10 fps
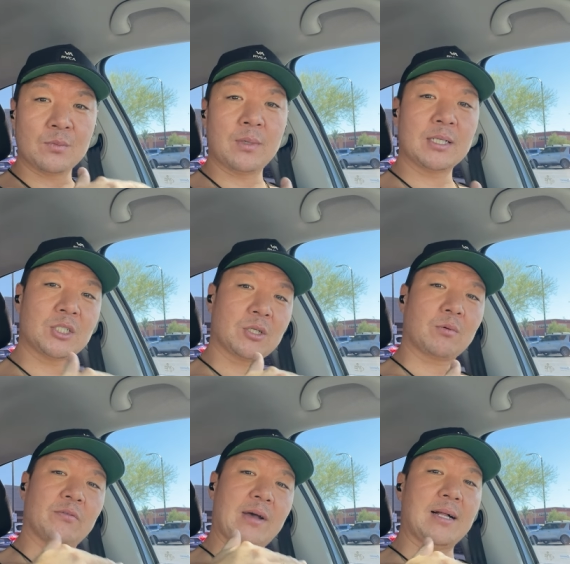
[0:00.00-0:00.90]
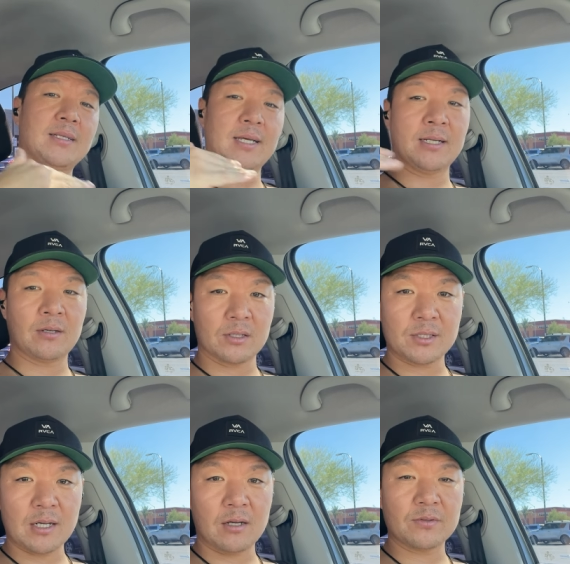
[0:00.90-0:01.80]
make sure we're validating
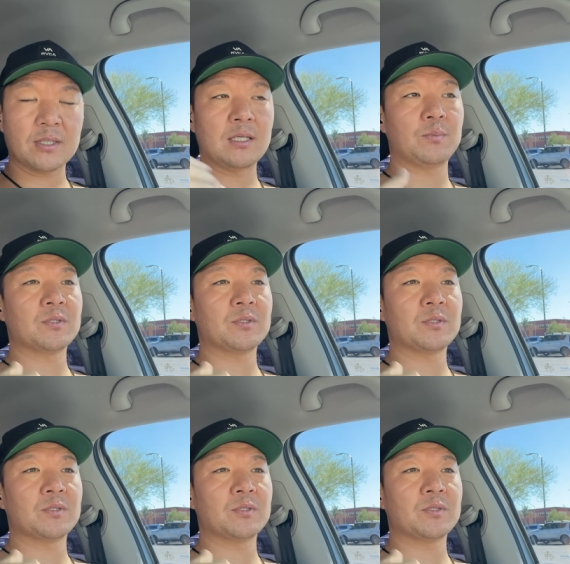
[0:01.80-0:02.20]
ourselves to keep